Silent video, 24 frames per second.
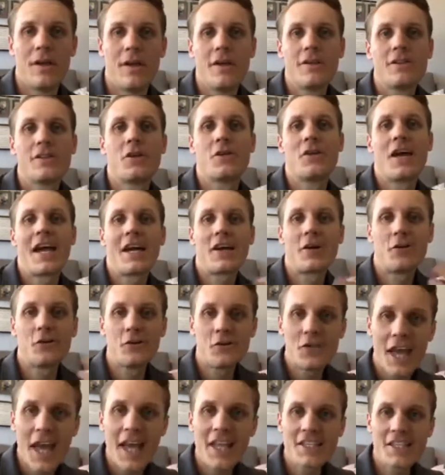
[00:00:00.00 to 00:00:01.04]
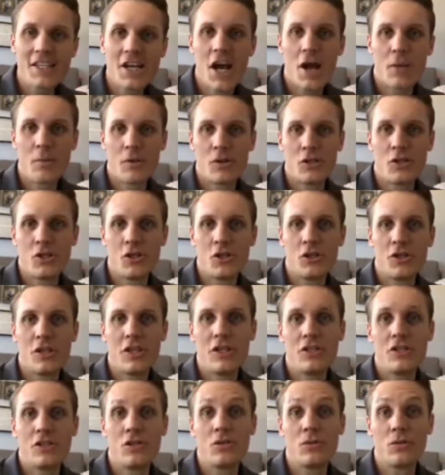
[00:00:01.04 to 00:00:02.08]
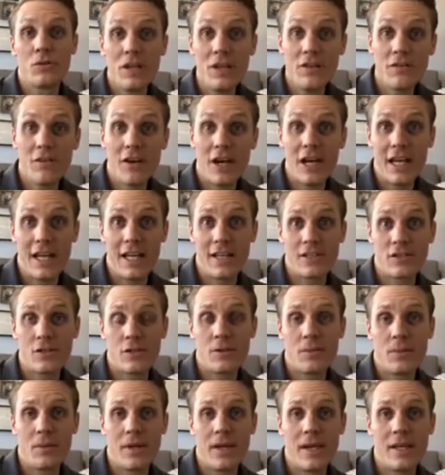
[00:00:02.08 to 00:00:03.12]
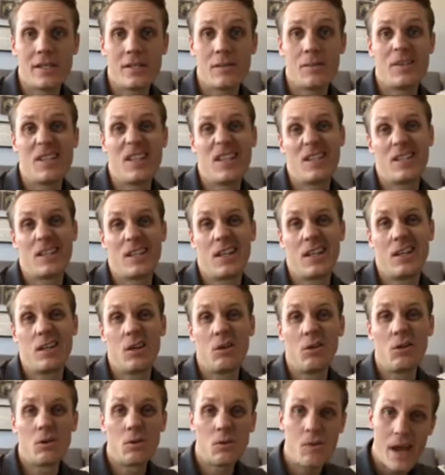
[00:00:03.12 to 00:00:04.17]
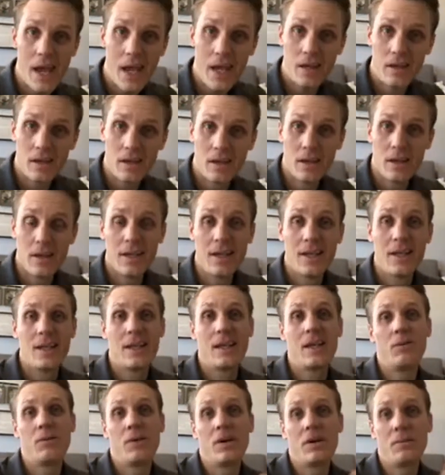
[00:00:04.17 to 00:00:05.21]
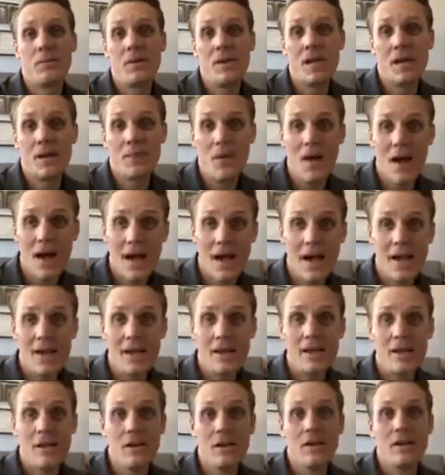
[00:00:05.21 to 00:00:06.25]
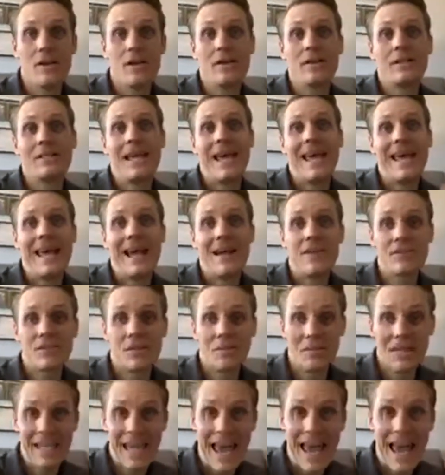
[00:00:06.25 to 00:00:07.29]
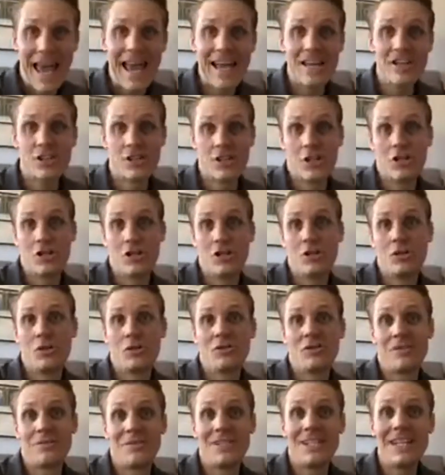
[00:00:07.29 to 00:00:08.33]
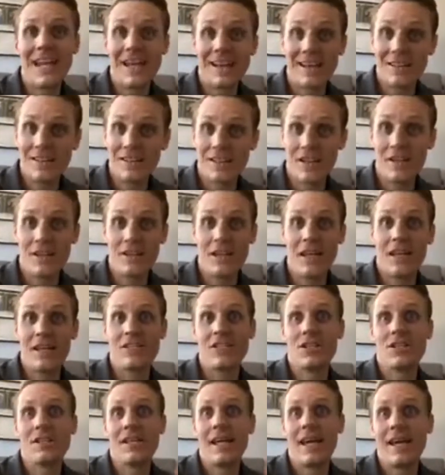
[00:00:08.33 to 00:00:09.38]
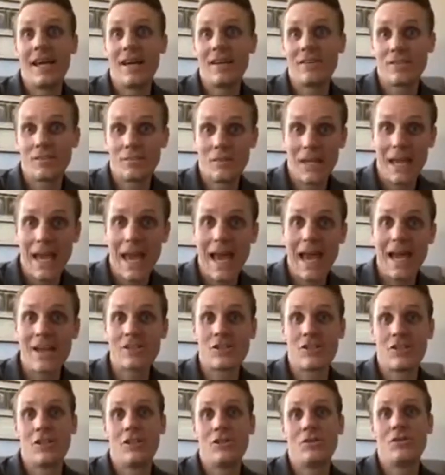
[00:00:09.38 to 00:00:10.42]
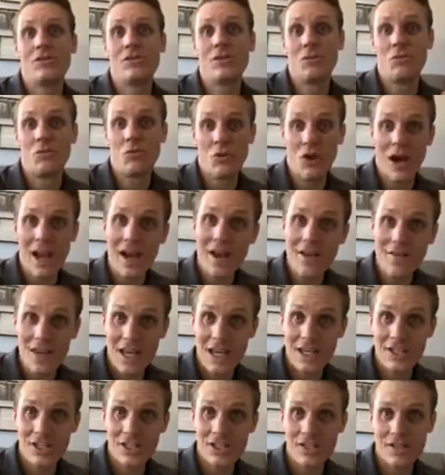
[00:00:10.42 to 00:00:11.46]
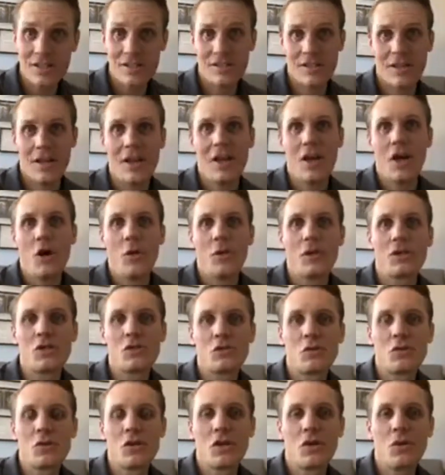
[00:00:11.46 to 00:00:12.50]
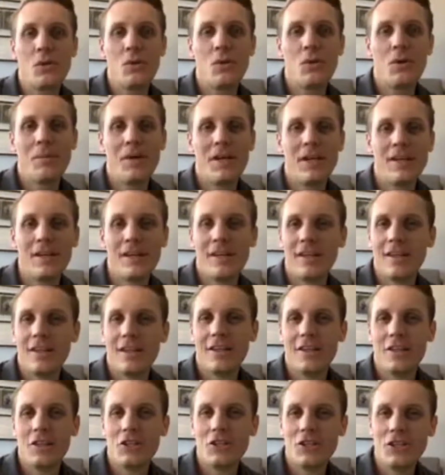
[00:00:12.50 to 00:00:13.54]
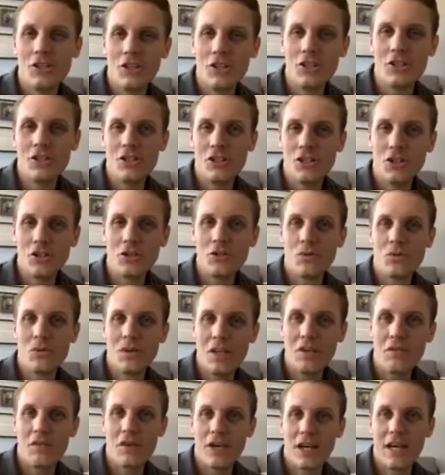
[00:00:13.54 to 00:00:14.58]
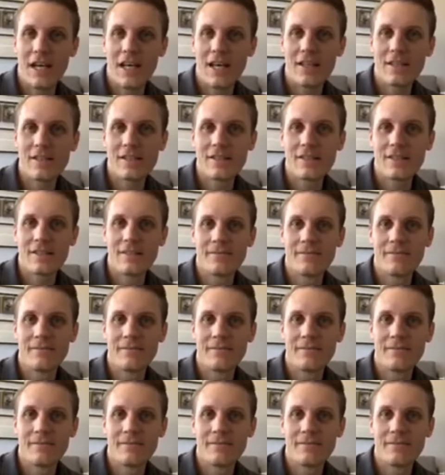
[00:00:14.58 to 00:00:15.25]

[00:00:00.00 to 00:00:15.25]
So that creates an opportunity to refinance to a place to potentially get a lower rate, get rid of PMI, take out some cash to do some debt consolidation, take out some cash to do some renovations, which is really cool. But should you refinance?